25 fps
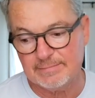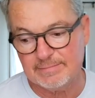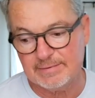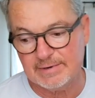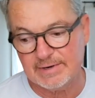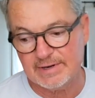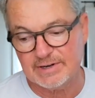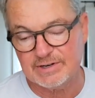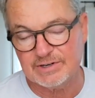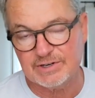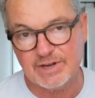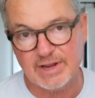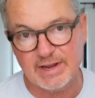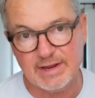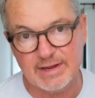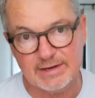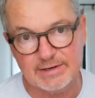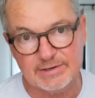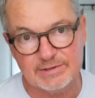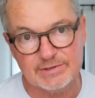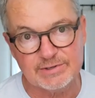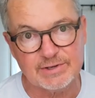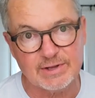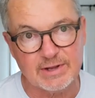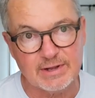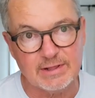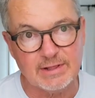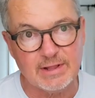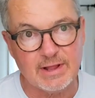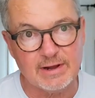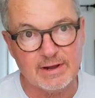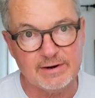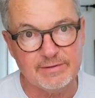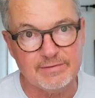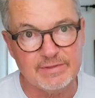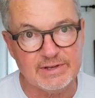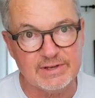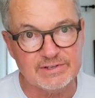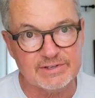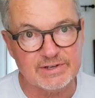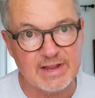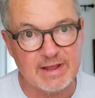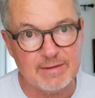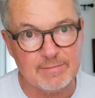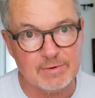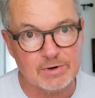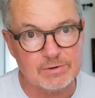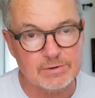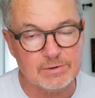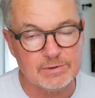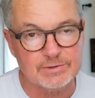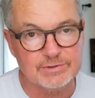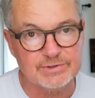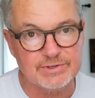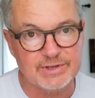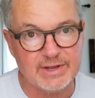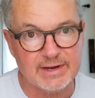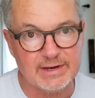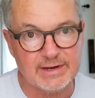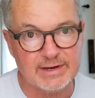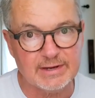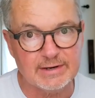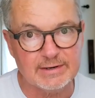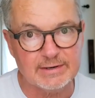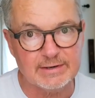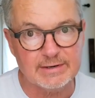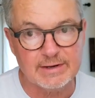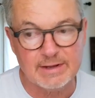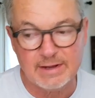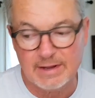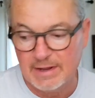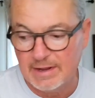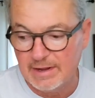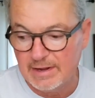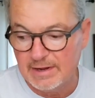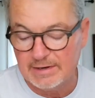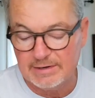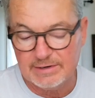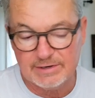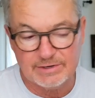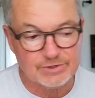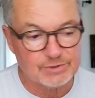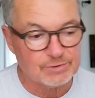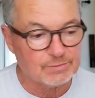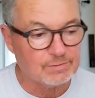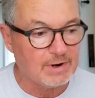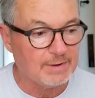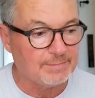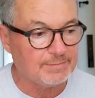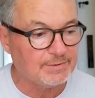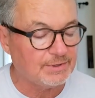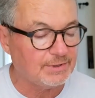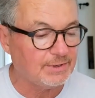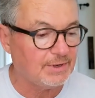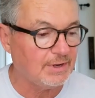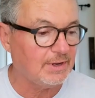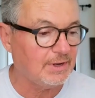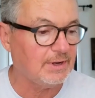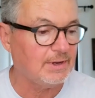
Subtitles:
contains a lot of these chemicals that can disrupt